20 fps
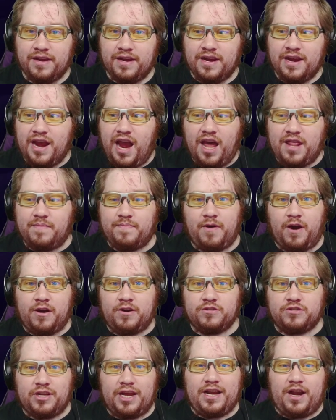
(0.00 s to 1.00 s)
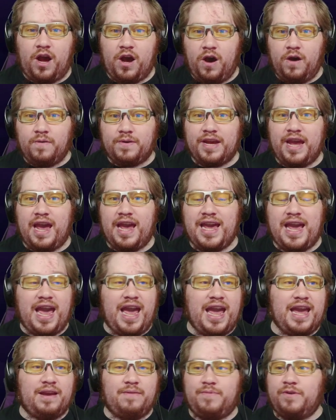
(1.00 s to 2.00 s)
And the Broncos were like, okay,
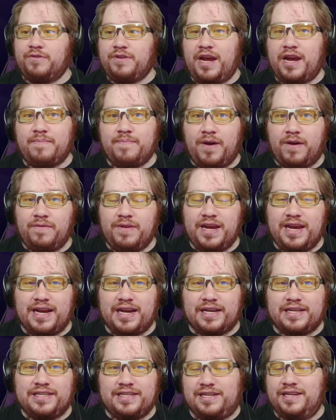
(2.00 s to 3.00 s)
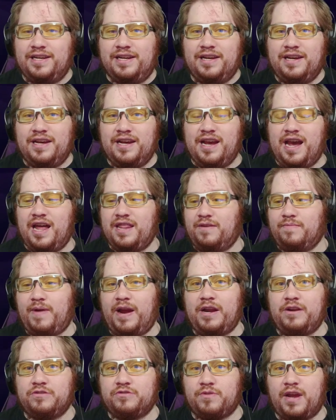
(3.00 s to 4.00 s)
hey, we'll take Bo Nix. And the
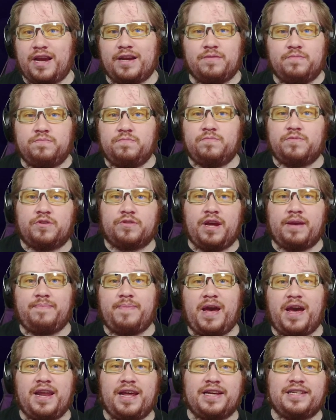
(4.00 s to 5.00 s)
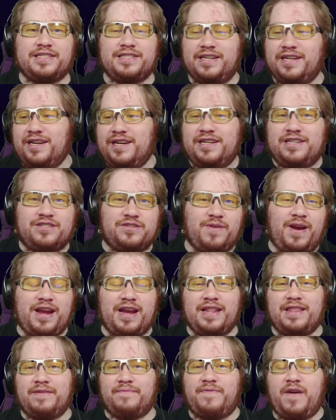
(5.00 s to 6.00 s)
Raiders were like, we'll take Penix. It's great.
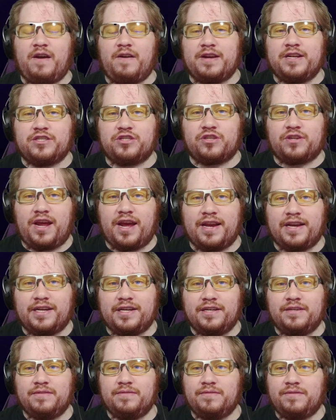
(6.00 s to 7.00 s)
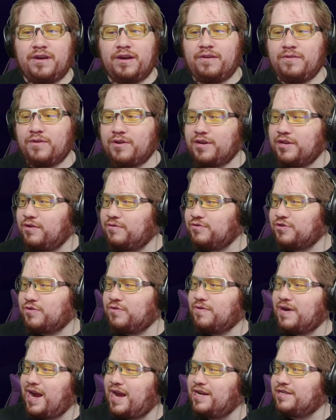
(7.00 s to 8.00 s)
And the Falcons are like, oh, look at those
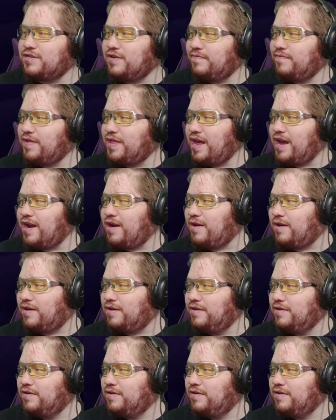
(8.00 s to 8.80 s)
cool guys over there.